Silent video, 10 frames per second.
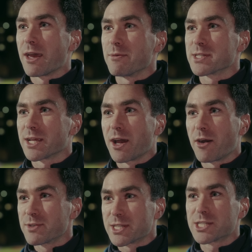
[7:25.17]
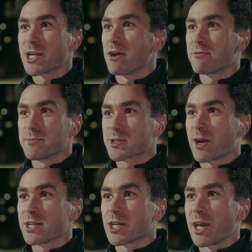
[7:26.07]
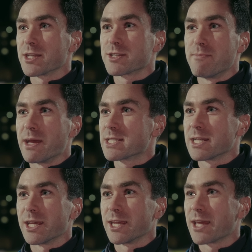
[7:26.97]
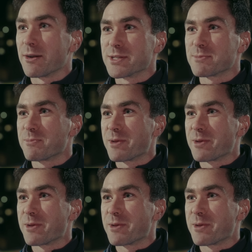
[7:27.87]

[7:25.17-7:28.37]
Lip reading: It was like obviously starting from scratch again, so mentally that was